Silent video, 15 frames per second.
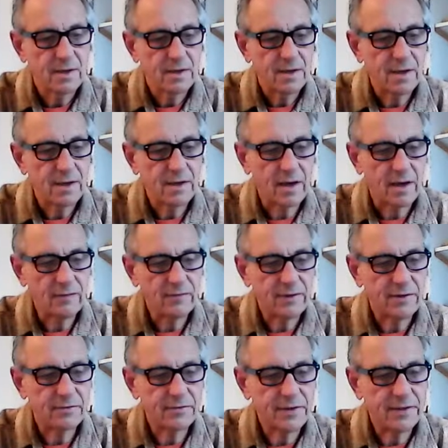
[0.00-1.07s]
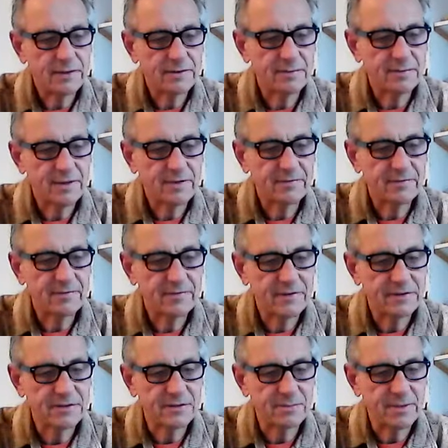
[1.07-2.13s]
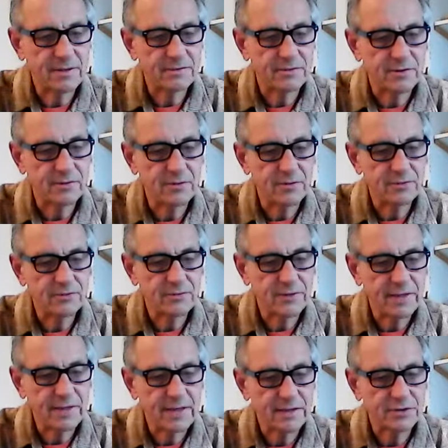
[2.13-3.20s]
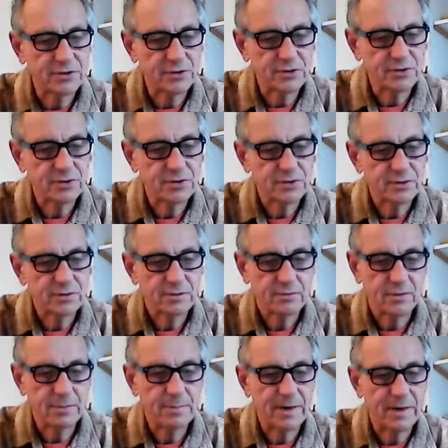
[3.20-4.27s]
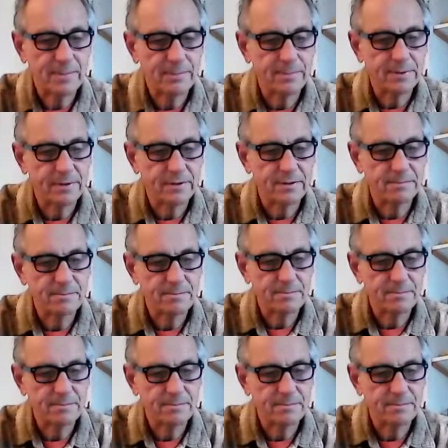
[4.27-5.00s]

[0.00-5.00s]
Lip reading: and how we create a big fuss about our own reactions. We pamper them.